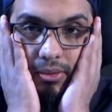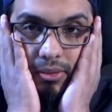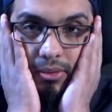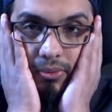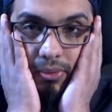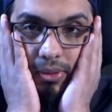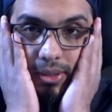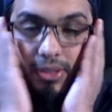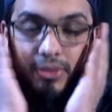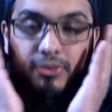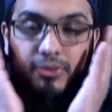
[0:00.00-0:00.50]

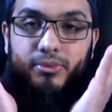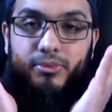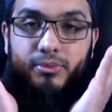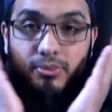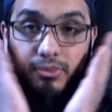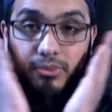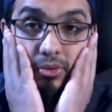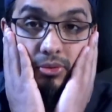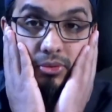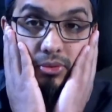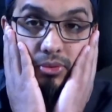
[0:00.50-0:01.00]
Well, it's
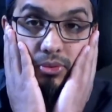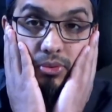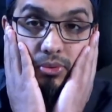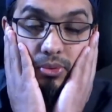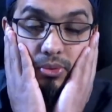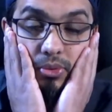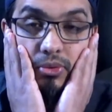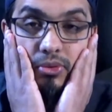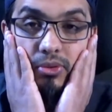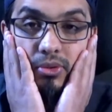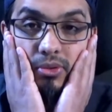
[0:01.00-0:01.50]

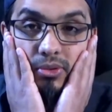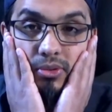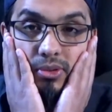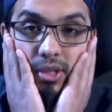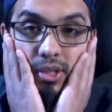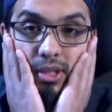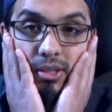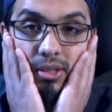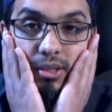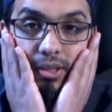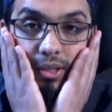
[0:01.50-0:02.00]
touched your
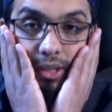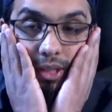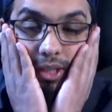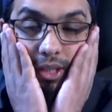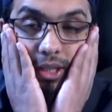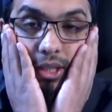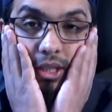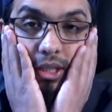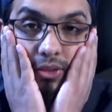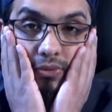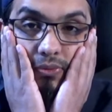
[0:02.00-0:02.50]
skin,
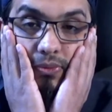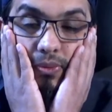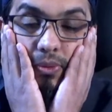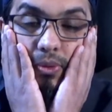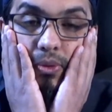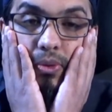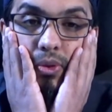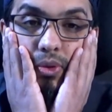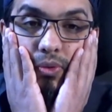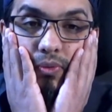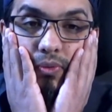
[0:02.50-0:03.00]
it's
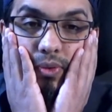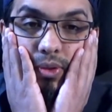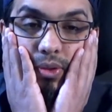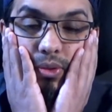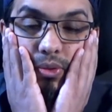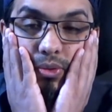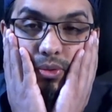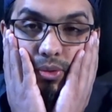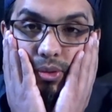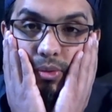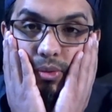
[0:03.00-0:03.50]
flowed over
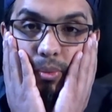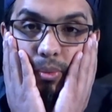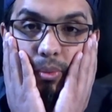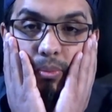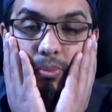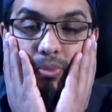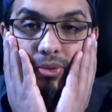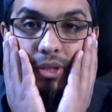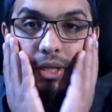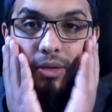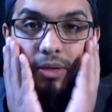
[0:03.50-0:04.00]
you, shouldn't it be
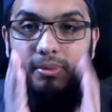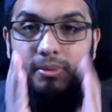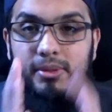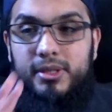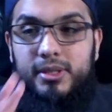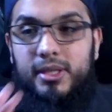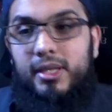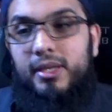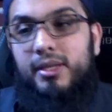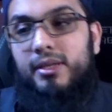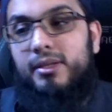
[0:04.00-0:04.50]
musta'mal
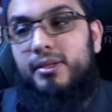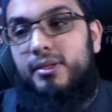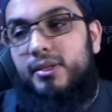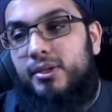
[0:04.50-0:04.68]
there?